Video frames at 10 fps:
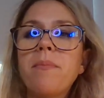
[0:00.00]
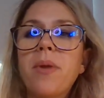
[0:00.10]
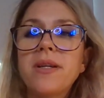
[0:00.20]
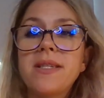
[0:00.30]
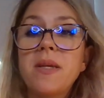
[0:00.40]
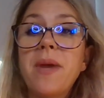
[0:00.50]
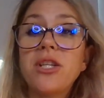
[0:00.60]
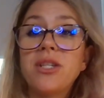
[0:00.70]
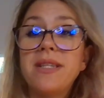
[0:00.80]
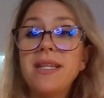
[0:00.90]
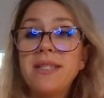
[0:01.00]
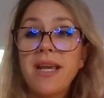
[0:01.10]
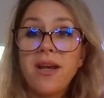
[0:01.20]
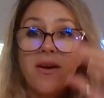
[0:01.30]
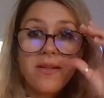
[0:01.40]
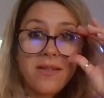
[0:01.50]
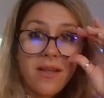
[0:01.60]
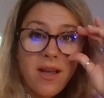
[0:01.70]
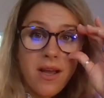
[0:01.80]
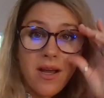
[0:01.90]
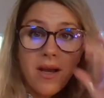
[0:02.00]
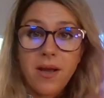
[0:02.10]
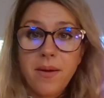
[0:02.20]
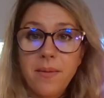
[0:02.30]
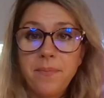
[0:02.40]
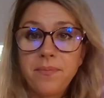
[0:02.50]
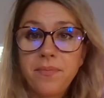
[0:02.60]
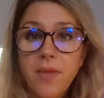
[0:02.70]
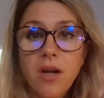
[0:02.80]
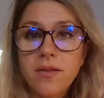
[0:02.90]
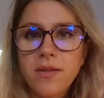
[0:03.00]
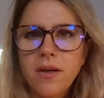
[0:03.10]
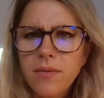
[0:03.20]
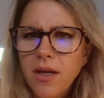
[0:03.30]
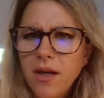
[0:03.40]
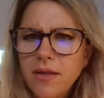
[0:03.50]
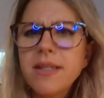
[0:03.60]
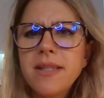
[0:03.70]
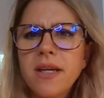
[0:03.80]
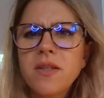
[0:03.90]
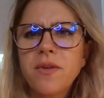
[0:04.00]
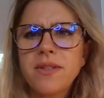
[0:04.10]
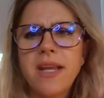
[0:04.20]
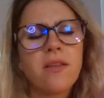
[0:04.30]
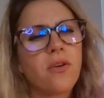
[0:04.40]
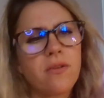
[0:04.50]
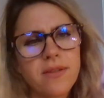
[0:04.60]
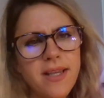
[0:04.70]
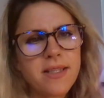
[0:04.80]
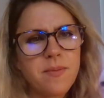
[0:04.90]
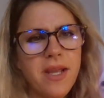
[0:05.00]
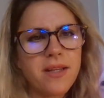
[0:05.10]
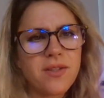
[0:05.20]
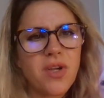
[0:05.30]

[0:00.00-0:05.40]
Participation details, or sorry, yeah, details for state and local assessment.